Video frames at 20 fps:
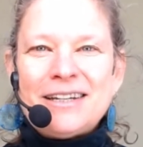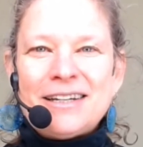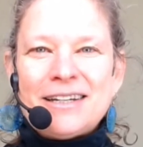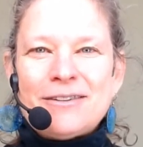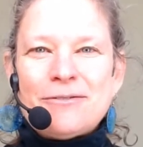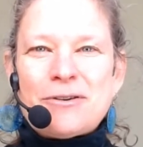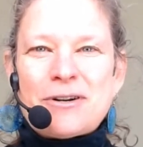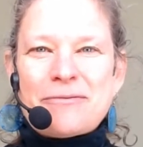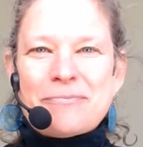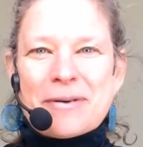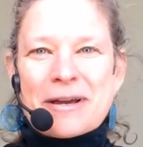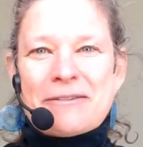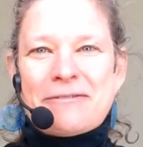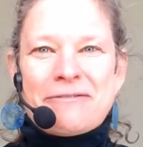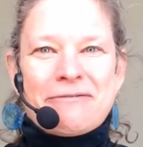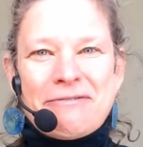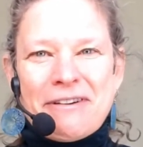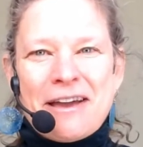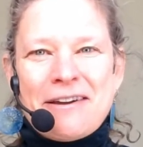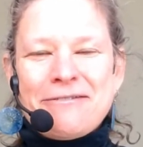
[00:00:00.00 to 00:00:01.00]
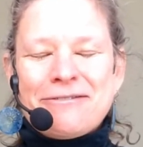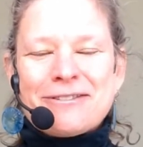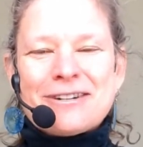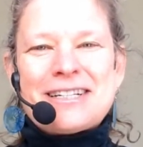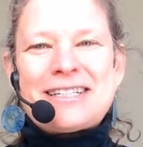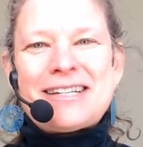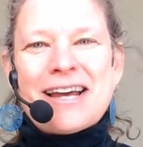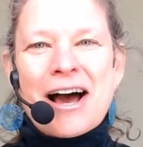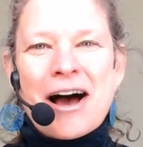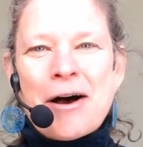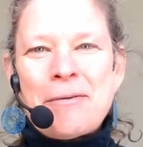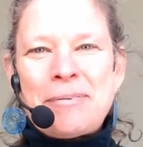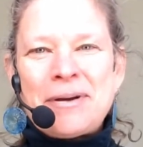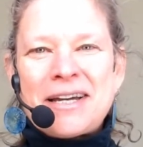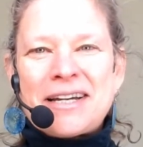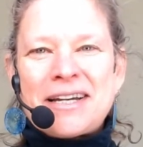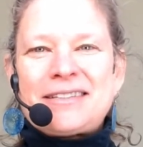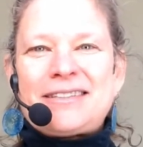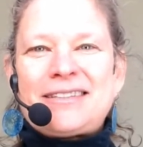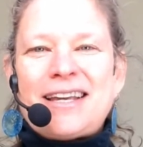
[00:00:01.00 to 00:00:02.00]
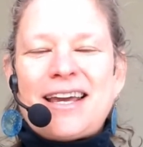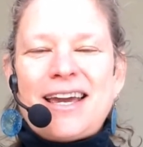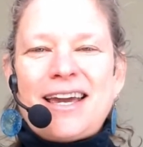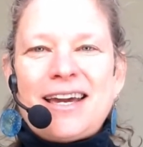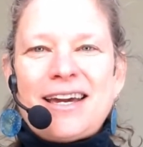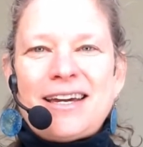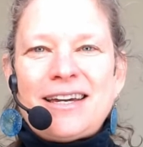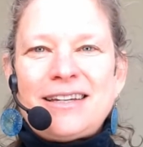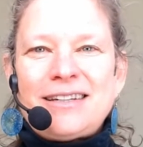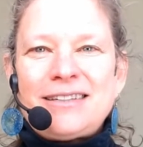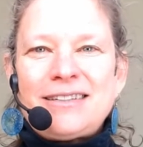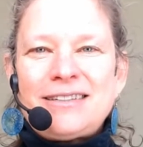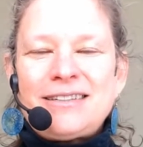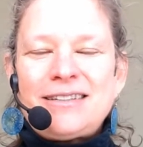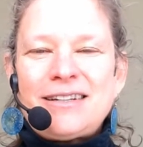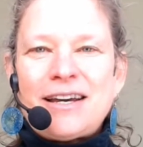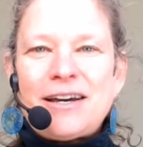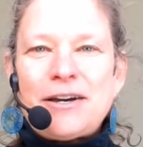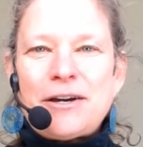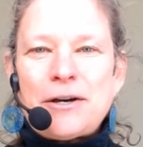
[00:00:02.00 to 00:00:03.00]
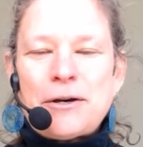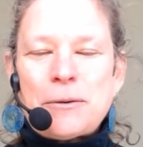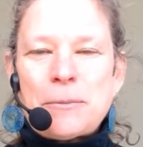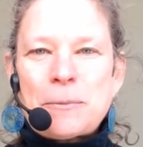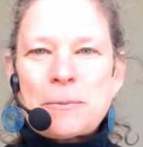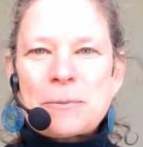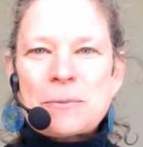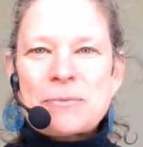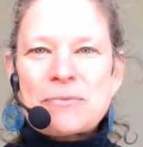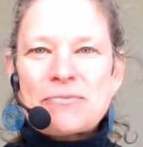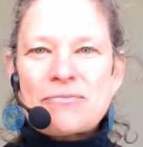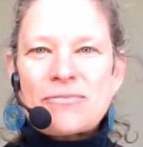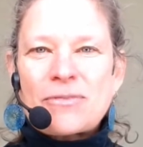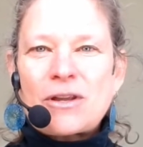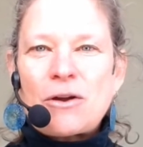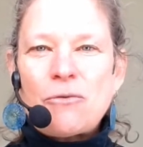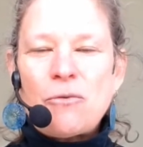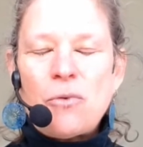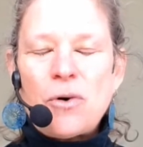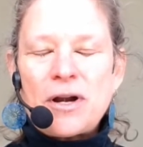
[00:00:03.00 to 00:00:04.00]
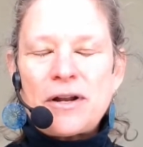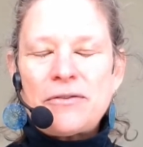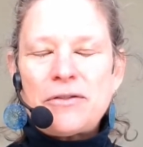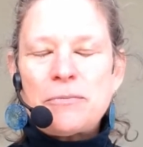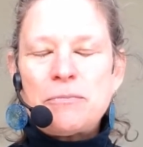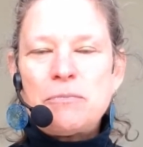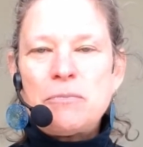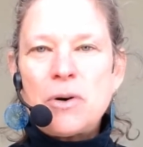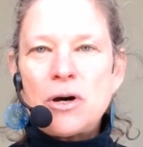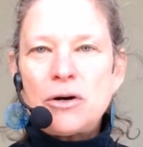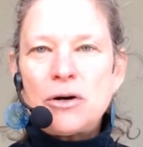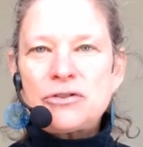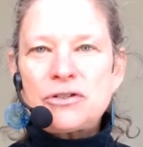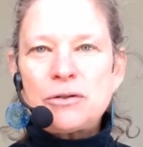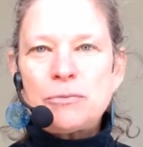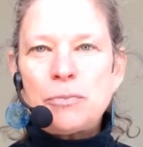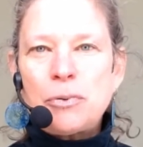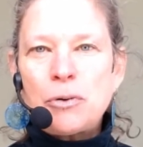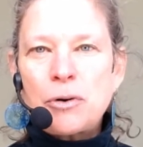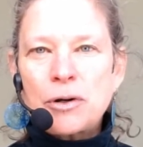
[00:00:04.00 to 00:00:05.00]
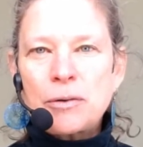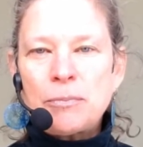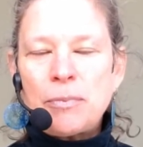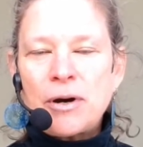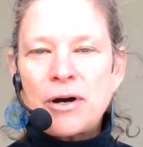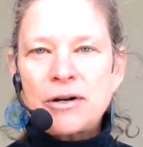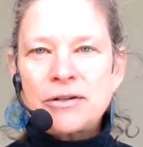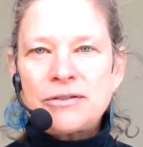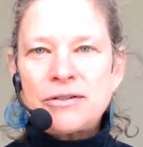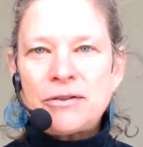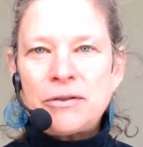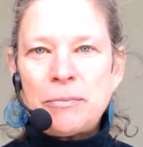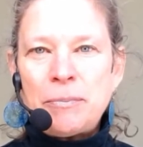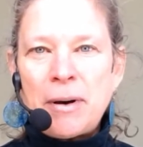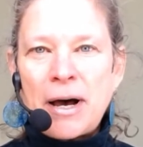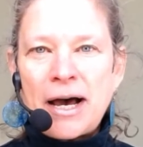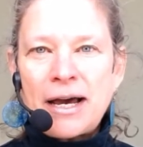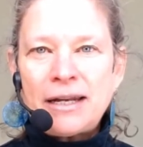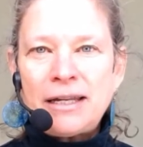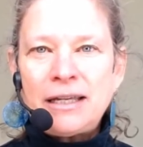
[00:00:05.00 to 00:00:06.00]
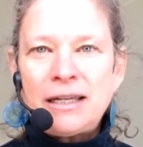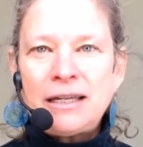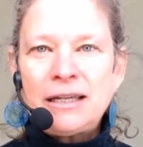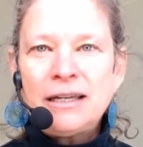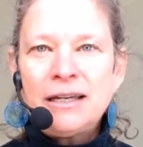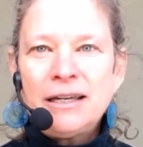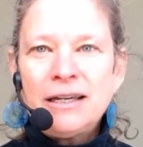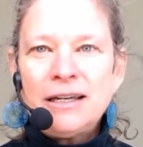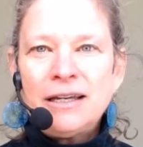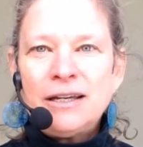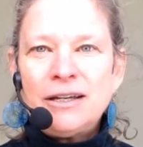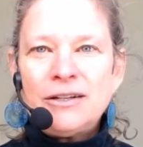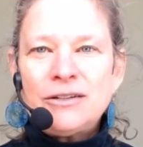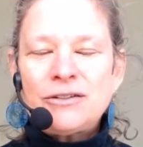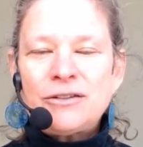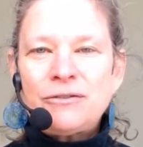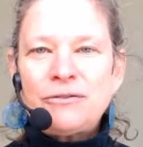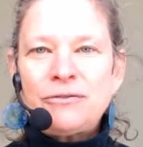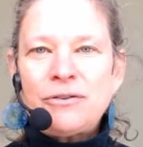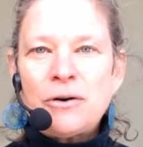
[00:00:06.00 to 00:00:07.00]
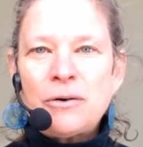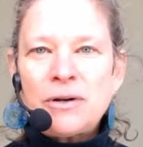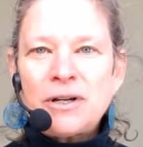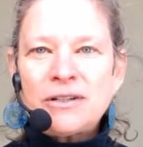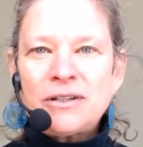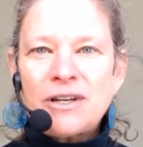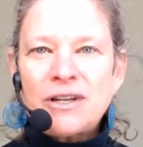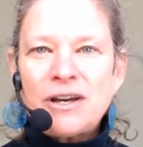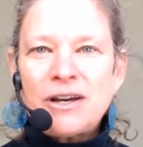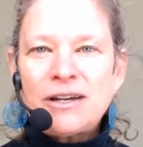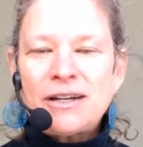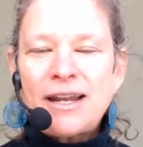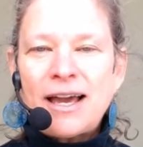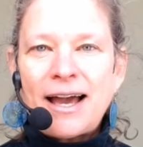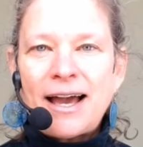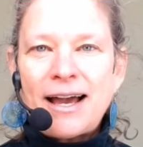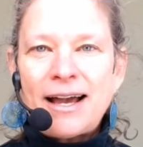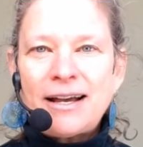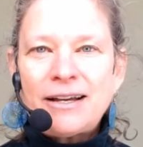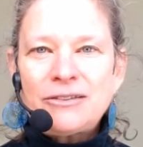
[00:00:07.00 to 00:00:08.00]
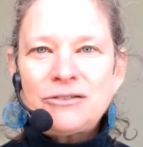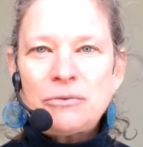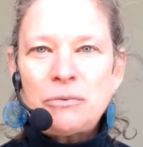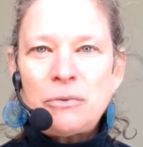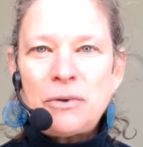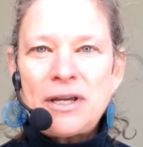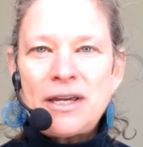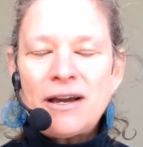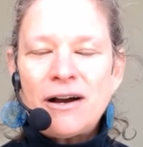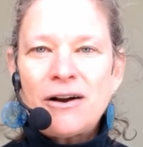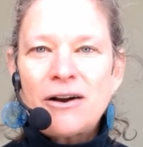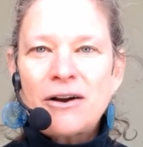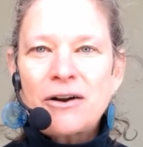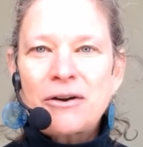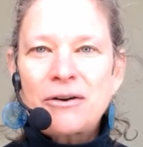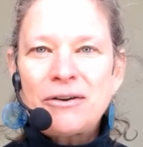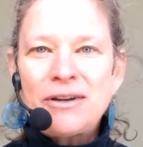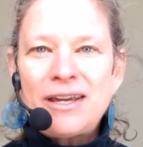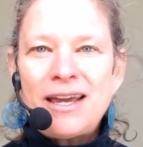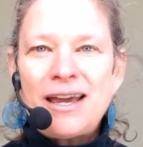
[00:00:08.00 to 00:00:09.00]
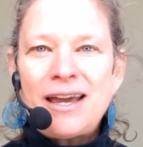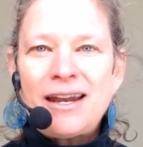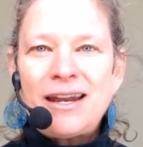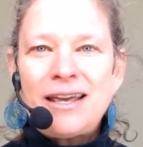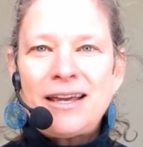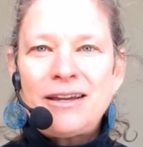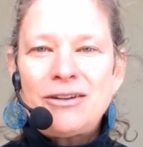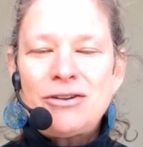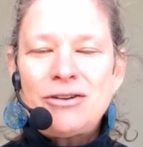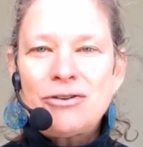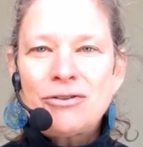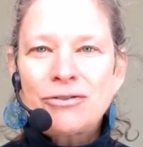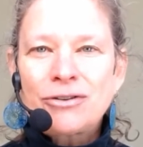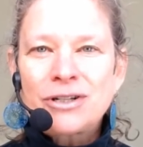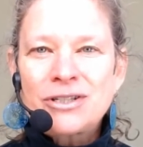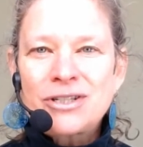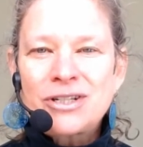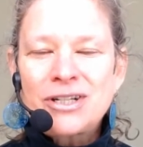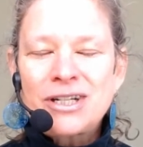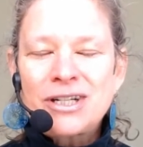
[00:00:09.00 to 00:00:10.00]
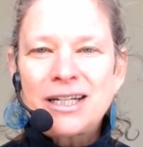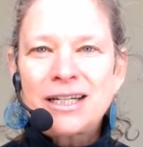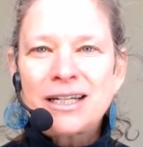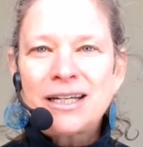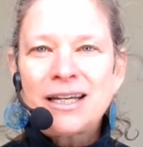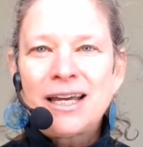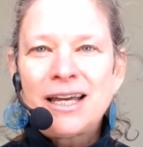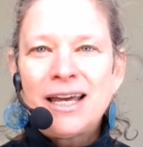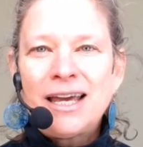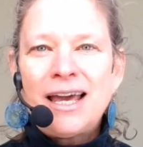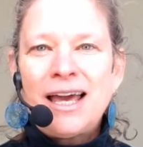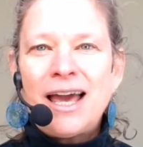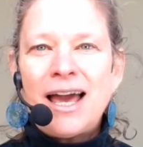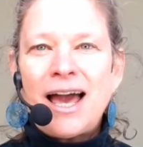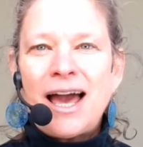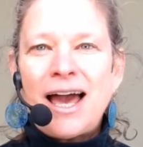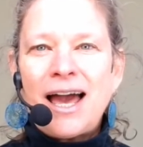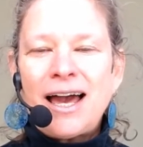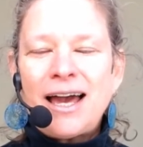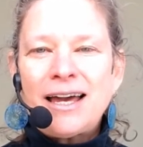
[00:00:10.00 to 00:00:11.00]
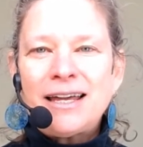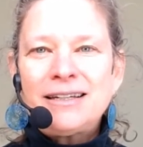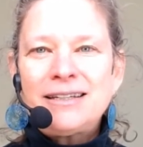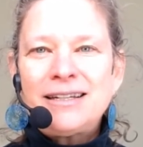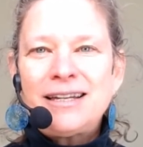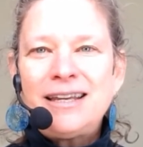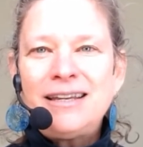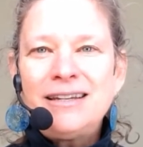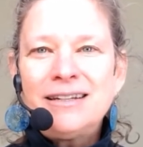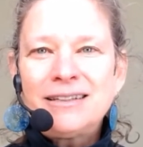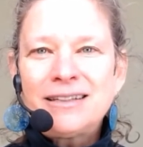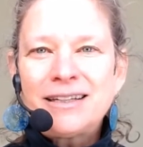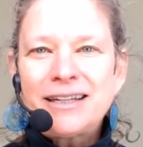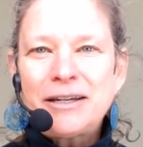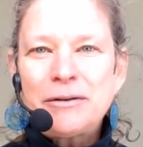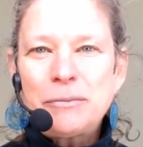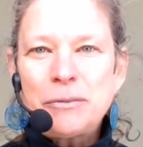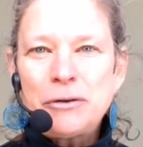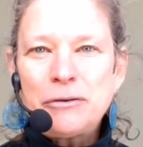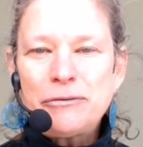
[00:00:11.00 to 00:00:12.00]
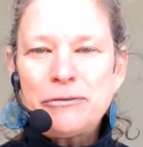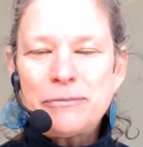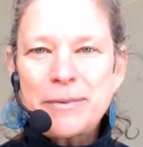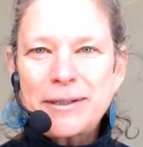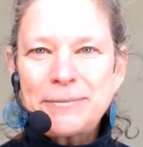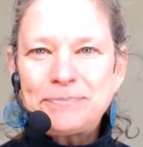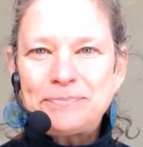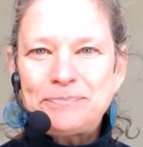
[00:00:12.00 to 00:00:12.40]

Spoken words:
one of my favorite topics and one of the most important parts of the body to focus on as we are creating nourishing and healing movement.